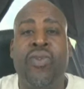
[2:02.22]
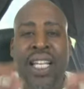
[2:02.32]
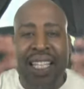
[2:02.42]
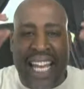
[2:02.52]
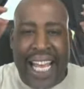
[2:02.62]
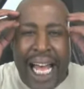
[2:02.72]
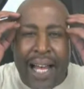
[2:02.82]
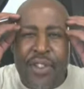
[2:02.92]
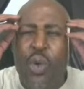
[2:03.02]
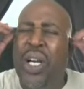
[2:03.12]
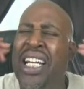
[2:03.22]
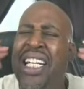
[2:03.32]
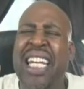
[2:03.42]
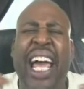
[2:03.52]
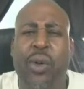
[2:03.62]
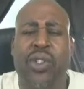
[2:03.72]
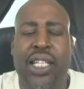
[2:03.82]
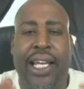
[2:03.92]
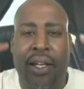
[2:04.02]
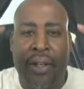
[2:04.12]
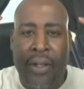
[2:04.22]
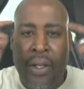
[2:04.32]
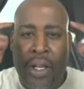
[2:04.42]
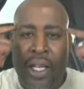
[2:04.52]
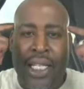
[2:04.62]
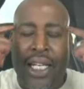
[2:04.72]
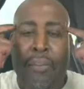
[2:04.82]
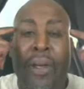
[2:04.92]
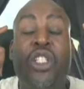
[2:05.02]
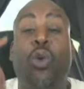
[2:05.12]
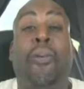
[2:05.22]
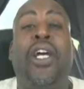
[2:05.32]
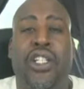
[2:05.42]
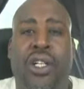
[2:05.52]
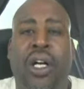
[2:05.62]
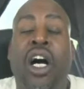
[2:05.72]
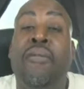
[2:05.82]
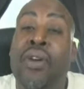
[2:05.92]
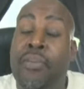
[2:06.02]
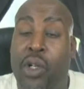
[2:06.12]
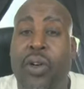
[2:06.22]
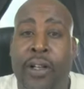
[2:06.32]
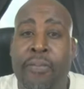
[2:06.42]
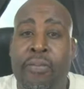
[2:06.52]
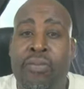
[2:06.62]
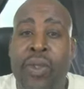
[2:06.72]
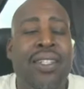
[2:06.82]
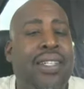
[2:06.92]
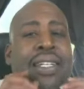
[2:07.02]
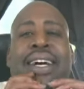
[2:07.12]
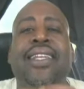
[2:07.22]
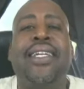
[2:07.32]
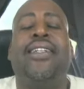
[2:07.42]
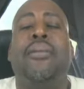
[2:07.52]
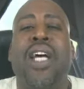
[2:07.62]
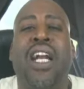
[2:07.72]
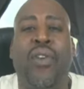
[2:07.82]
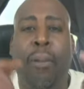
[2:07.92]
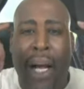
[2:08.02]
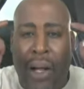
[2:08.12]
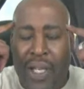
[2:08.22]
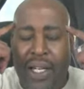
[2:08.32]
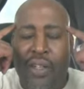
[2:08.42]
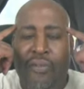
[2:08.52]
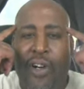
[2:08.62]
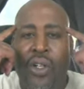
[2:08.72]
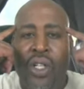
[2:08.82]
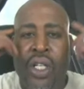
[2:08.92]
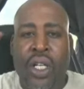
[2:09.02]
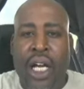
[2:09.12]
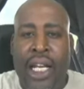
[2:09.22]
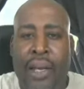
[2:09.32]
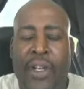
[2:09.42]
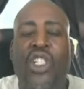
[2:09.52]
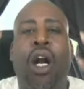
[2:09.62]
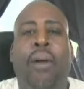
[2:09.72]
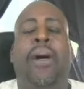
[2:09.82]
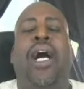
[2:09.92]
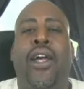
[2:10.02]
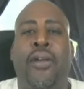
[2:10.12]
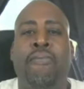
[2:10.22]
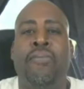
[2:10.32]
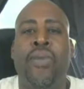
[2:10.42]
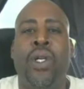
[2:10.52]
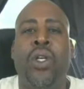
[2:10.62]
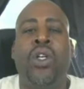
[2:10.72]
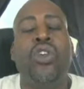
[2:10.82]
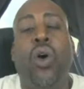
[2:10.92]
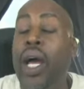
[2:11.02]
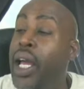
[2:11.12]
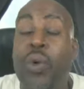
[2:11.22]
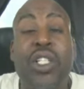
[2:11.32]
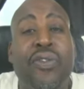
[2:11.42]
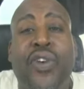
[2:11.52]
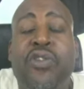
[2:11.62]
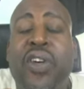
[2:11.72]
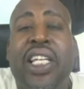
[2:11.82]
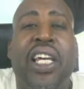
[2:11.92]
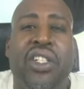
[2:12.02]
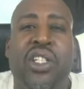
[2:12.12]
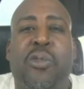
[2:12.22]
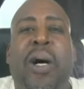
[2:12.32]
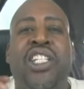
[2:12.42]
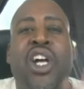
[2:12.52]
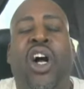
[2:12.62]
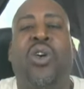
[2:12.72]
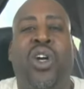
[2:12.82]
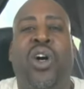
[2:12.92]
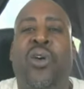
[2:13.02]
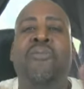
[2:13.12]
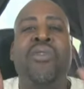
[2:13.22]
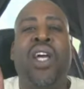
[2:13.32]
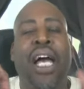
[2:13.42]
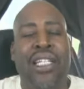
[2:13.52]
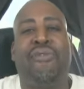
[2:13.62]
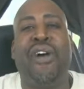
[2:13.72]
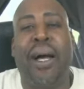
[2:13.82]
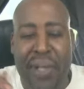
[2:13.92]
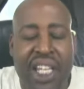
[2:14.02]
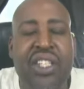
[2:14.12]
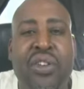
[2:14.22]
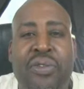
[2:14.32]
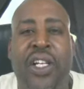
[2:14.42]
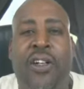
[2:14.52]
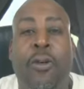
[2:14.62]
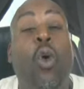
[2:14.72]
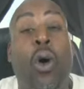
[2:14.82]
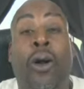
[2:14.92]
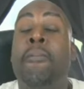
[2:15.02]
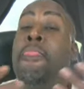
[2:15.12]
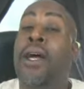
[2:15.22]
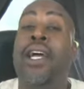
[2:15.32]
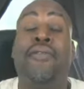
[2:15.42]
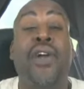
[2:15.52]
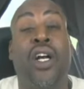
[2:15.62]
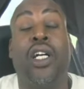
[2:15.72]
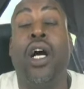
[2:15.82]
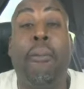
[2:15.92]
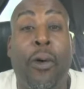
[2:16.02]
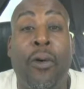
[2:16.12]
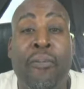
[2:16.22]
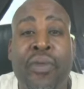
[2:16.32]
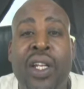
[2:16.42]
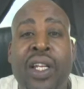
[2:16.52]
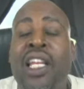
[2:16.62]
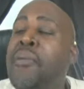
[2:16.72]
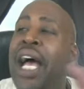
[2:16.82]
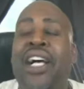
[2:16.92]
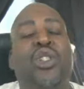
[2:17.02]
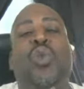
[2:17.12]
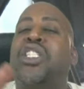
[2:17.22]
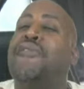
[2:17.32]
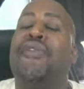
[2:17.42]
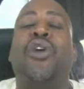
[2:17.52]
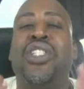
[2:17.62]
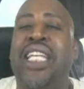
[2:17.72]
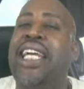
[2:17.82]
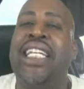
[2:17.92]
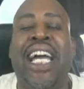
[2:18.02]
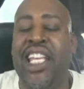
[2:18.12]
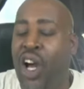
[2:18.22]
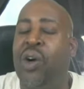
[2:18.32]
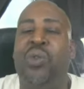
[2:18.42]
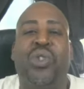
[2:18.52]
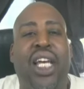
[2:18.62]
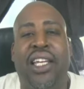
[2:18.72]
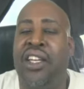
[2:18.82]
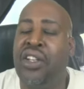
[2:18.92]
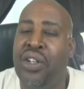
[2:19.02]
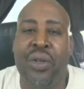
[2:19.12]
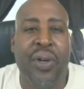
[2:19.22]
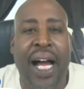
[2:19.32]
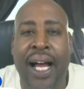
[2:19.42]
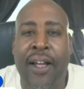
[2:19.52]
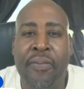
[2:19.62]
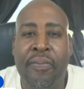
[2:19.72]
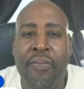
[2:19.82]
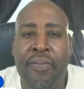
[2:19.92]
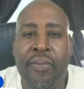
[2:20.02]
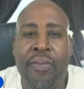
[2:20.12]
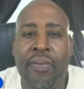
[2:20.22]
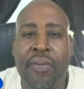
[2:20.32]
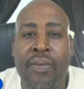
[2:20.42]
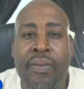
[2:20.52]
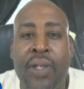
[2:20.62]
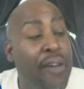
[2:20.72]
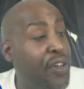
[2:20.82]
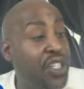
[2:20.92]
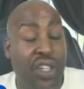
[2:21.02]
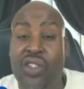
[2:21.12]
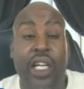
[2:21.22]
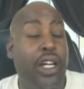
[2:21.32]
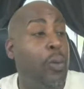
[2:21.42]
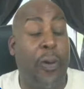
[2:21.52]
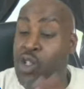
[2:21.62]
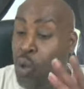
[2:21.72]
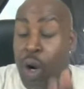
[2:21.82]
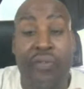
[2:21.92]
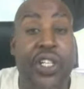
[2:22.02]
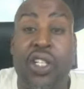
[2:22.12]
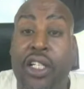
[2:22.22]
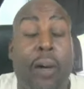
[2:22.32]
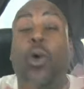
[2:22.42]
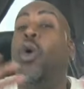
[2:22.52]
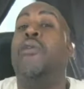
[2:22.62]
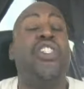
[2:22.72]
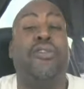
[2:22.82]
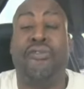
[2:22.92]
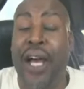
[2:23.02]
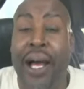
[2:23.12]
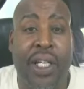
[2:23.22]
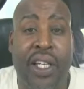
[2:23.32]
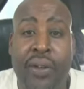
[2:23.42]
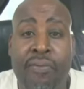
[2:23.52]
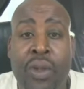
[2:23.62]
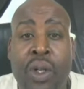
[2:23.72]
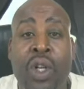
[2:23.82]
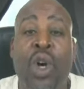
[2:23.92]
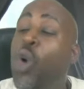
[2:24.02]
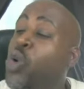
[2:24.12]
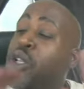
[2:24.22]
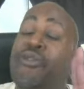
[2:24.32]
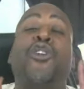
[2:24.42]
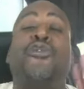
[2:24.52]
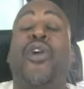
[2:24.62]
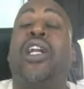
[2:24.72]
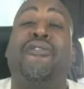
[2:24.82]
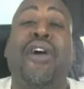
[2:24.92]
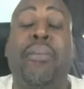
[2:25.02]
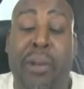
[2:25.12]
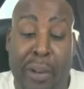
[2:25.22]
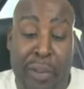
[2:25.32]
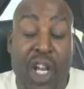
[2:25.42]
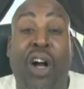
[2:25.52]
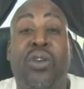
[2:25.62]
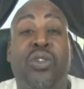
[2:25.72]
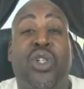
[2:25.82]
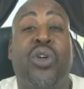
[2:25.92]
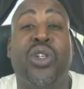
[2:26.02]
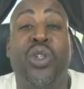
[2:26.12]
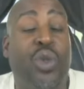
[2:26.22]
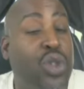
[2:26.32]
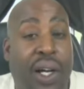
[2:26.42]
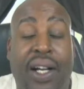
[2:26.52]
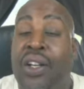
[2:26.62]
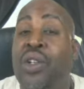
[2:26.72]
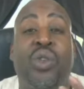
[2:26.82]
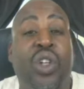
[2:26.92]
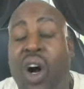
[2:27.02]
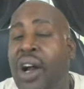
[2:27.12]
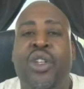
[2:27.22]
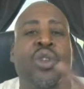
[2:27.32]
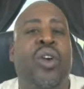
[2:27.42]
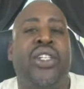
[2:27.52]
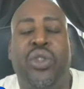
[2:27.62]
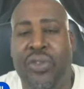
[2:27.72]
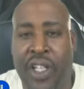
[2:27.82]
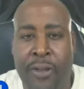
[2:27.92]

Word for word: they have to, in a nanosecond, get a mental picture of them doing it. See, nothing comes out of our mouth that isn't first an image in our mind. So, hey, what's the first vacation spot y'all going to go as a family in your new vehicle? Or if they're a couple, let me ask you, what's the first date night y'all going to take in your new ride? If it's a single person, or if it's a couple, or if it's a family, who's the first friend or family member y'all going to show your new truck or your new car or your new SUV?